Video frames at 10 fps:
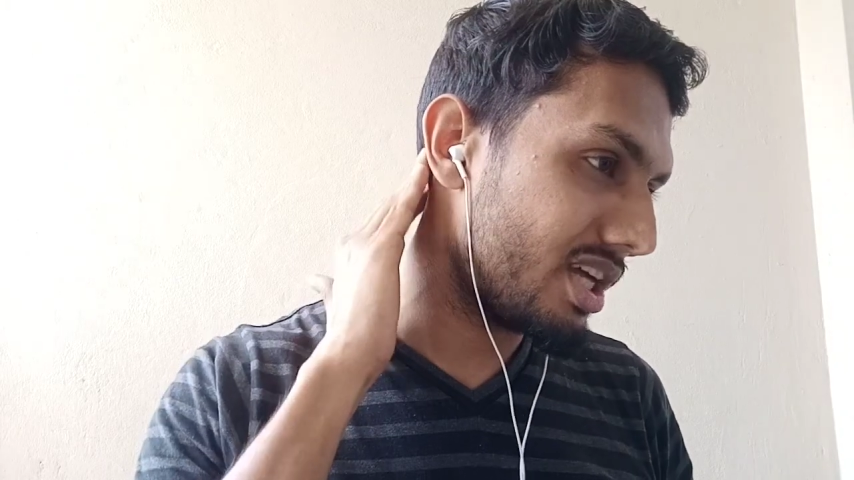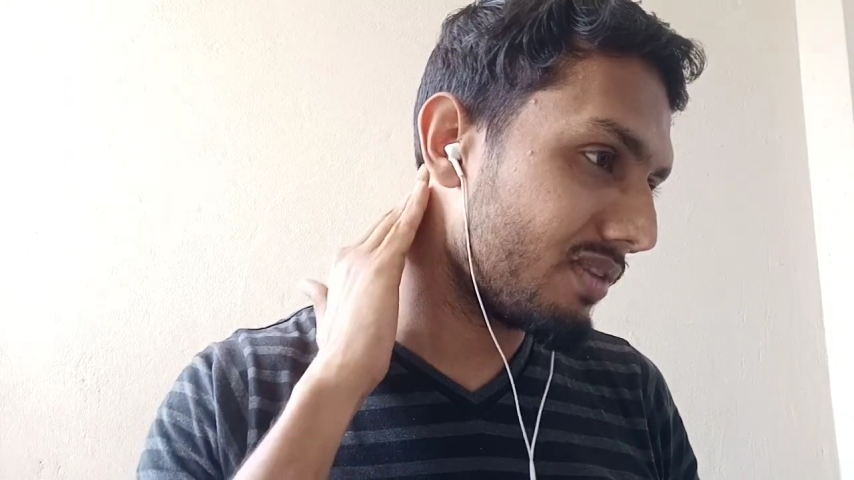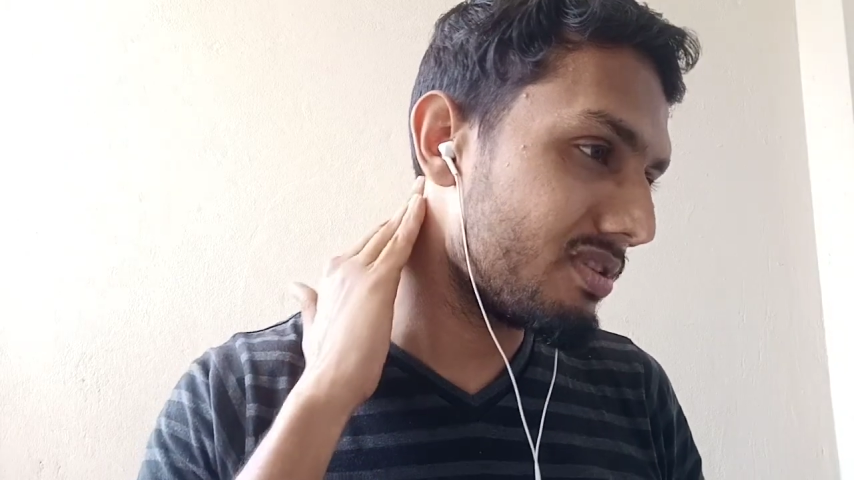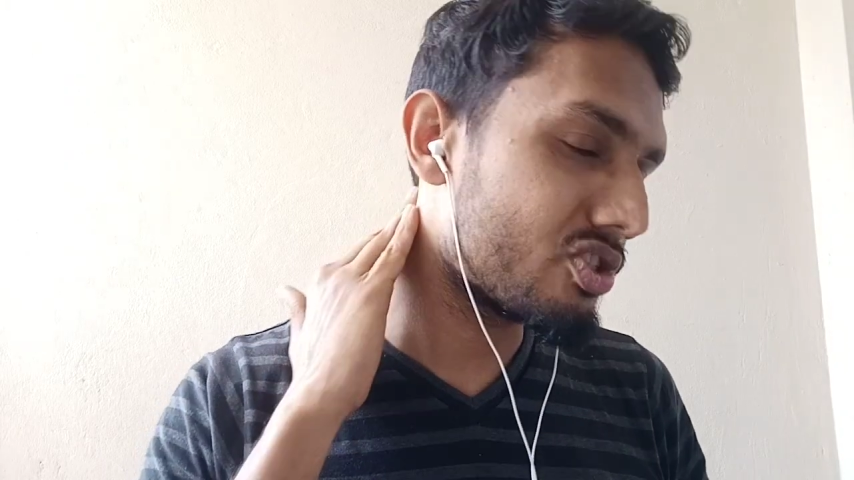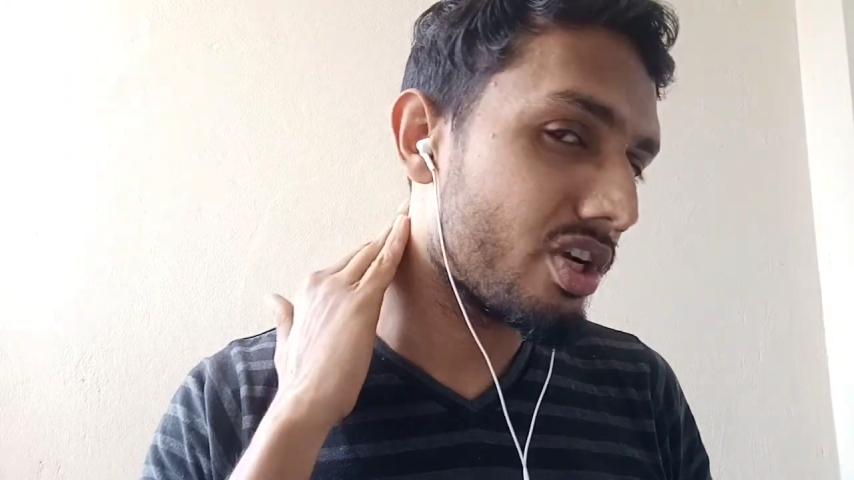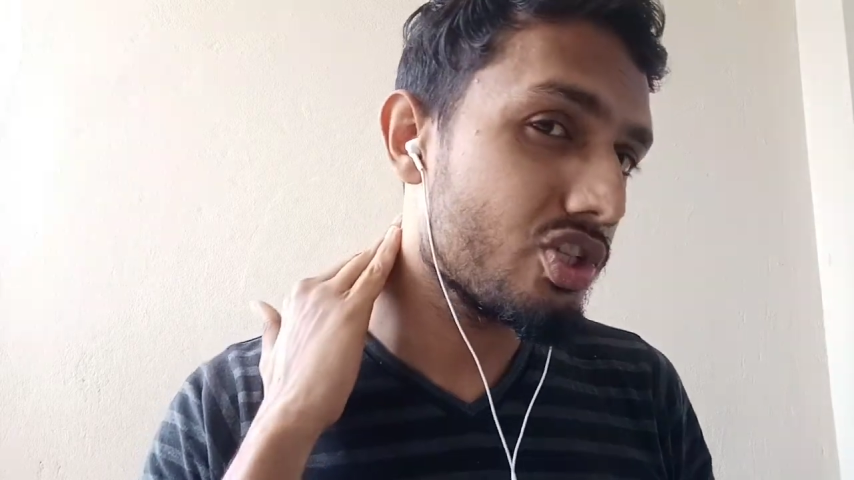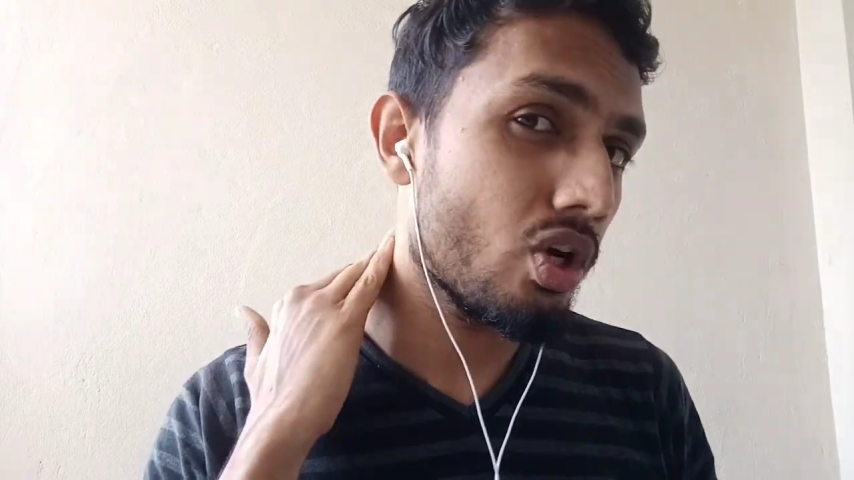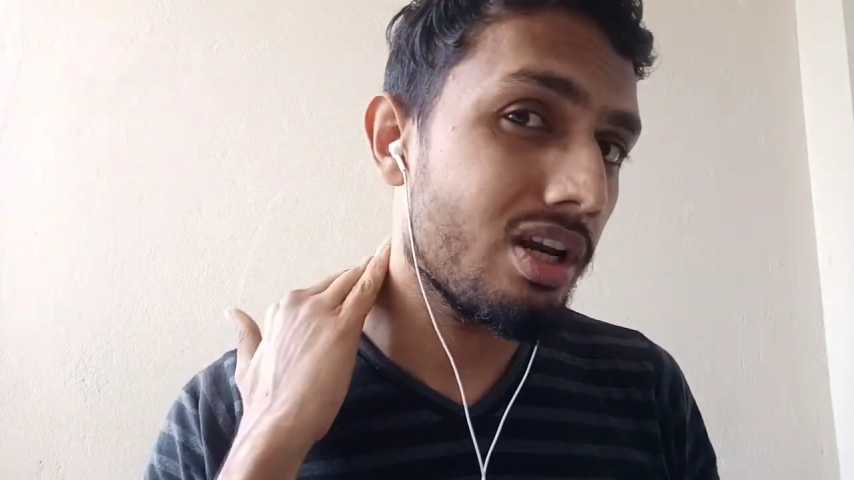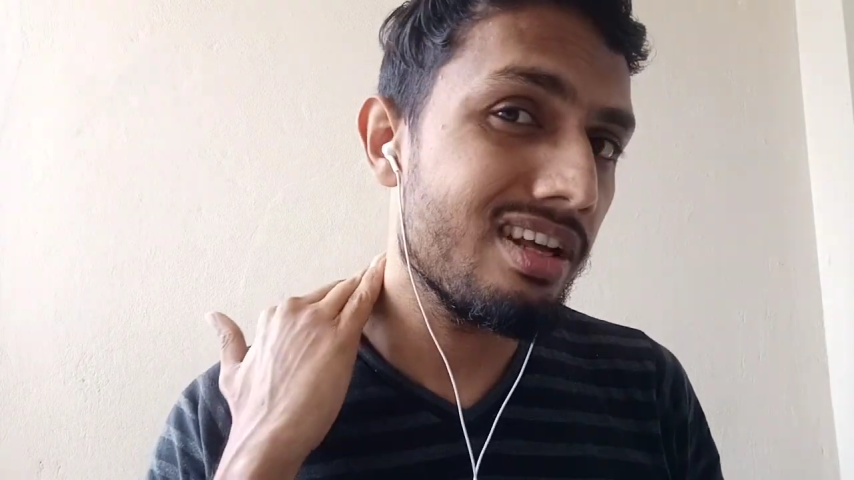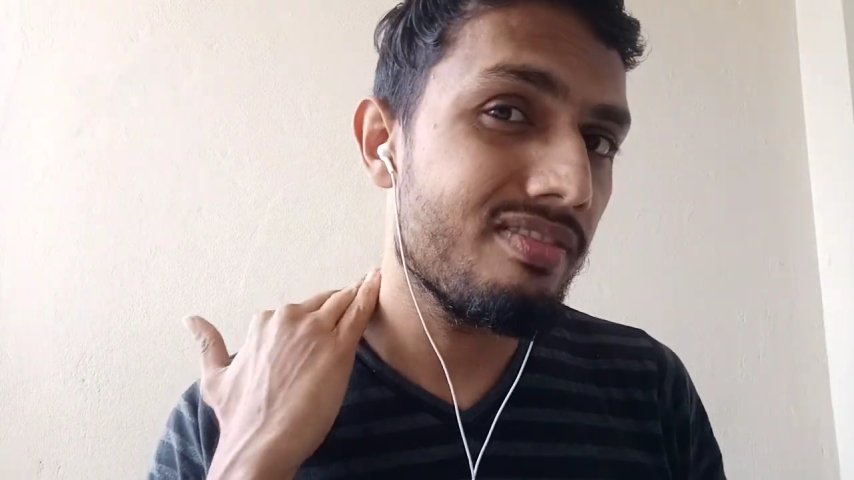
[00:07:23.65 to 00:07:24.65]
That will stretch
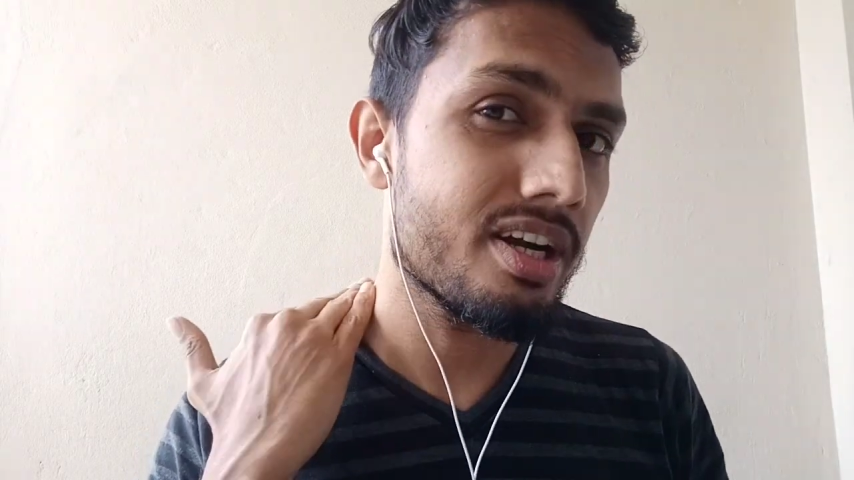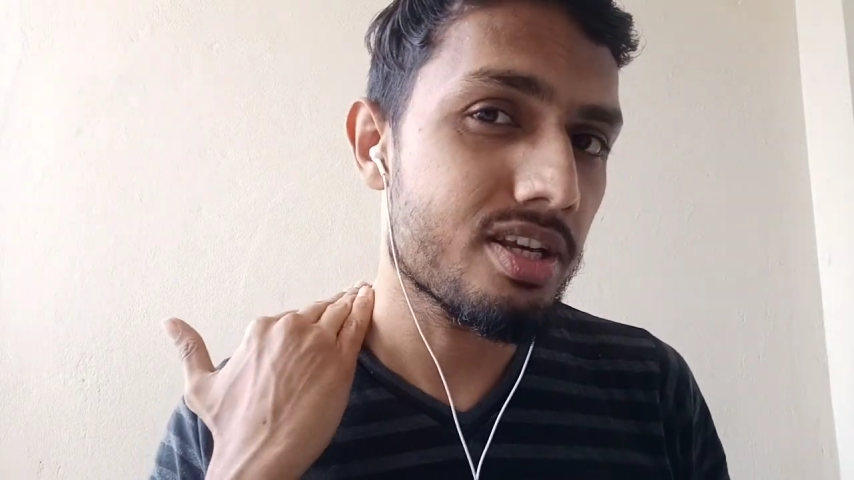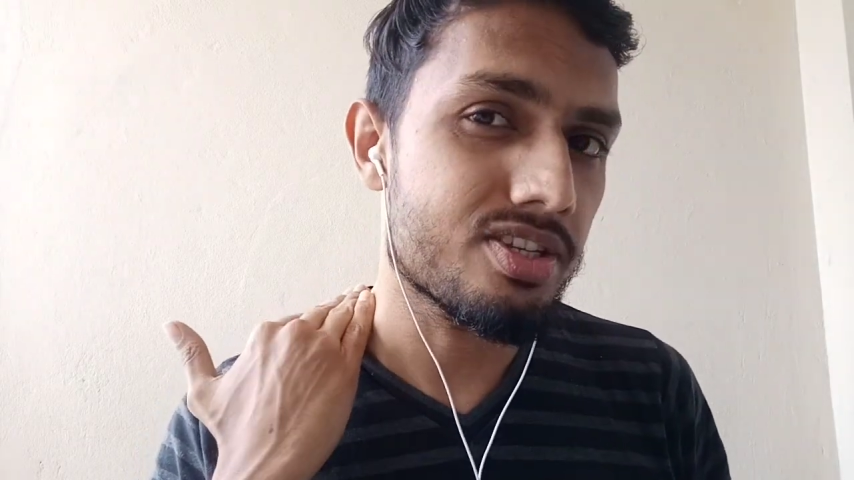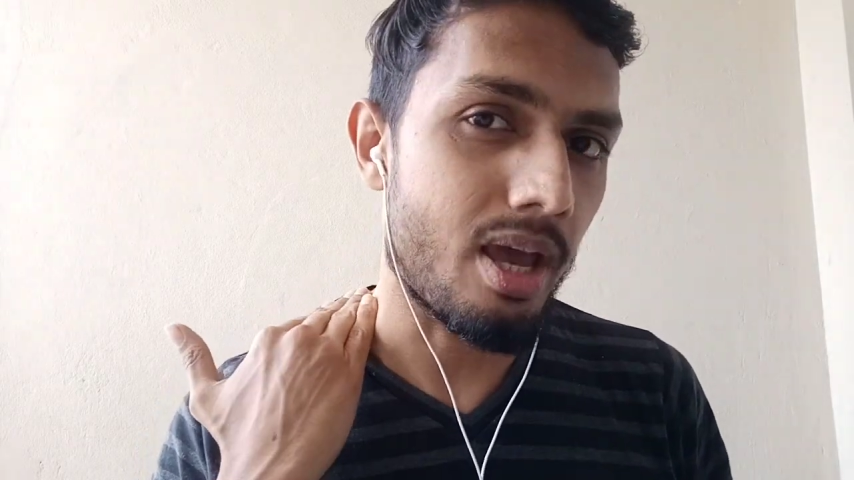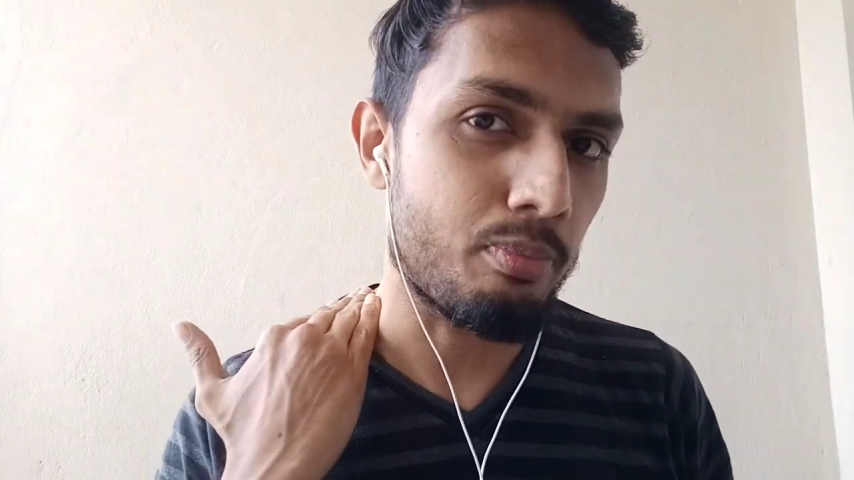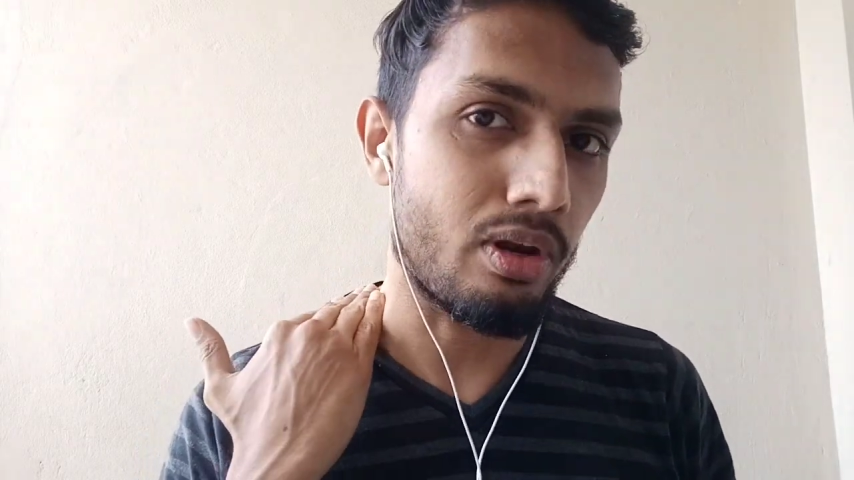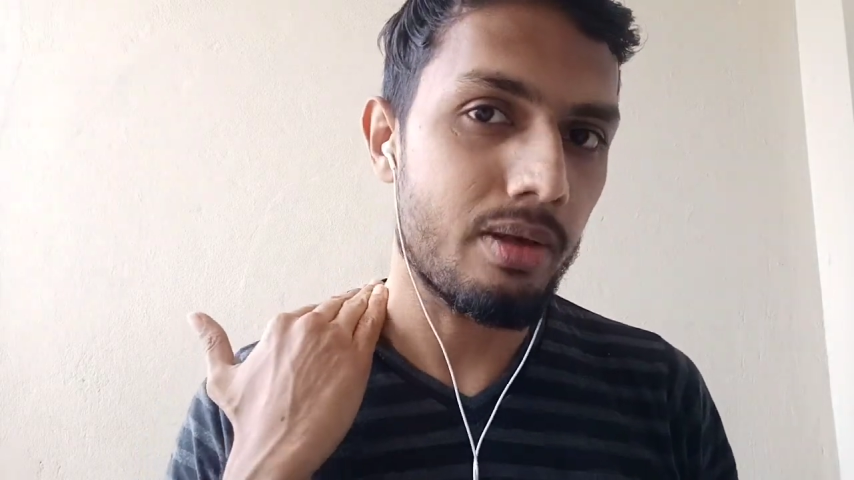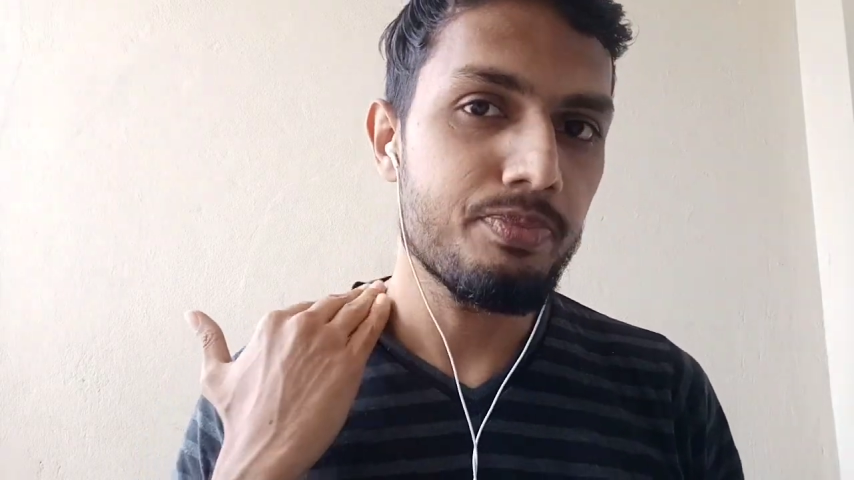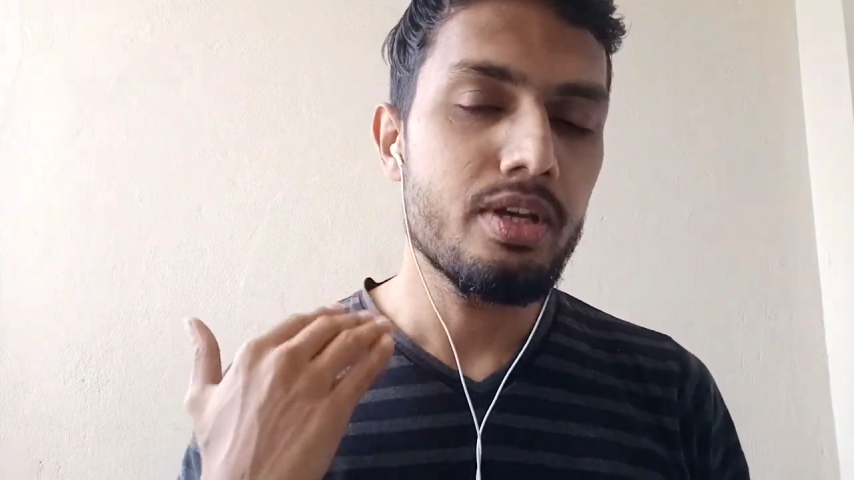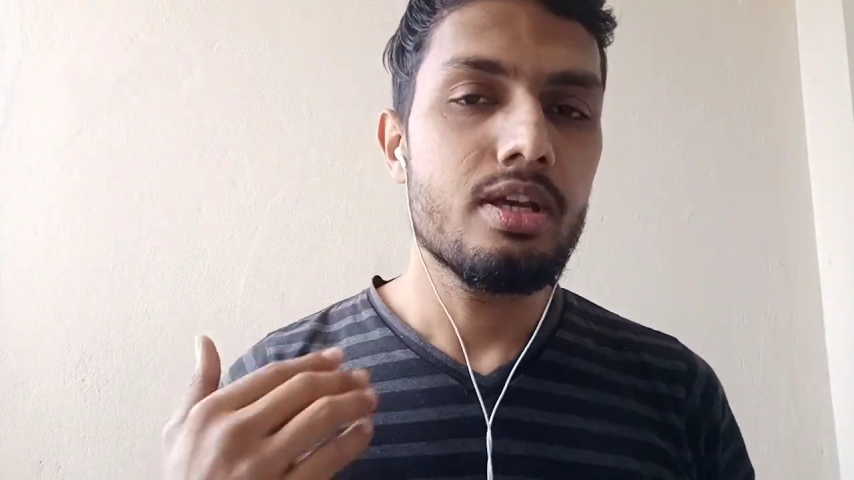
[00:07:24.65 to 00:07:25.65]
your levator scapulae.